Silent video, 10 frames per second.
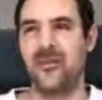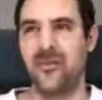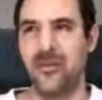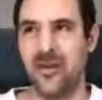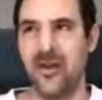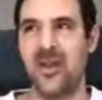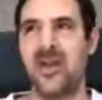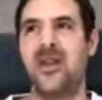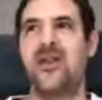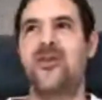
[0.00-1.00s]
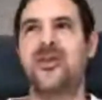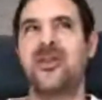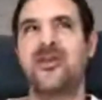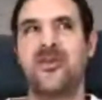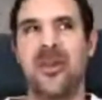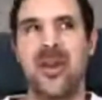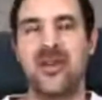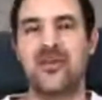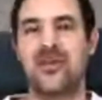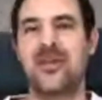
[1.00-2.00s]
the pool with a
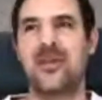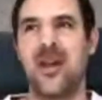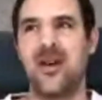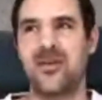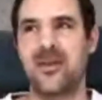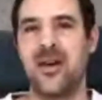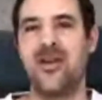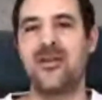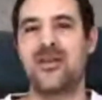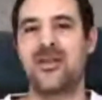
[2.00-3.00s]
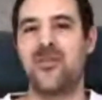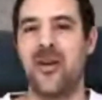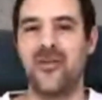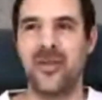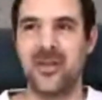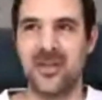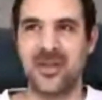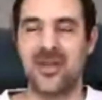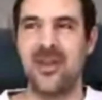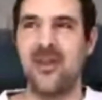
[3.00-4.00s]
$300,000
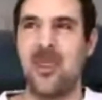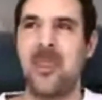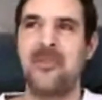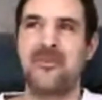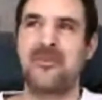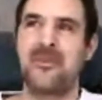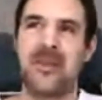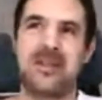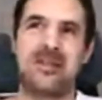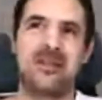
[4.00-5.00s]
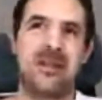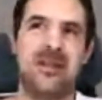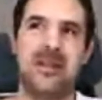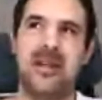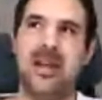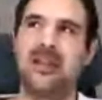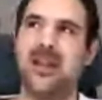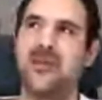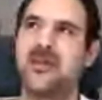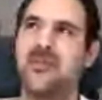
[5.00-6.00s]
profits. He
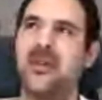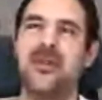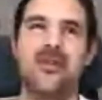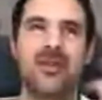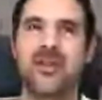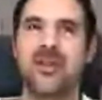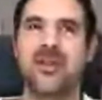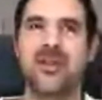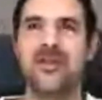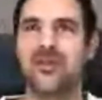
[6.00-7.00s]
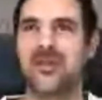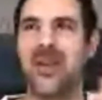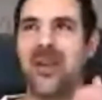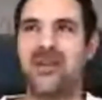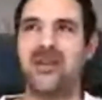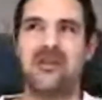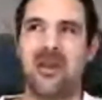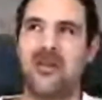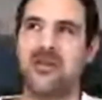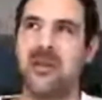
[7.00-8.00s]
ended up spending, or she or they
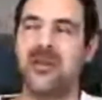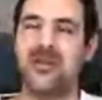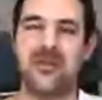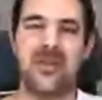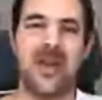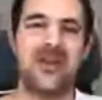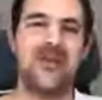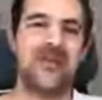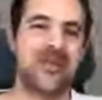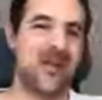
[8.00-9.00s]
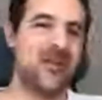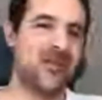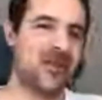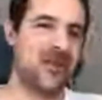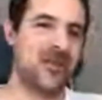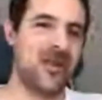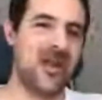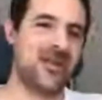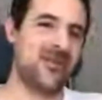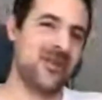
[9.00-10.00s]
ended up spending something like $50 in
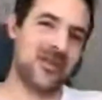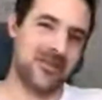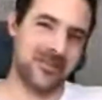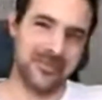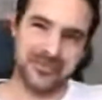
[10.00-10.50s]
gas fees.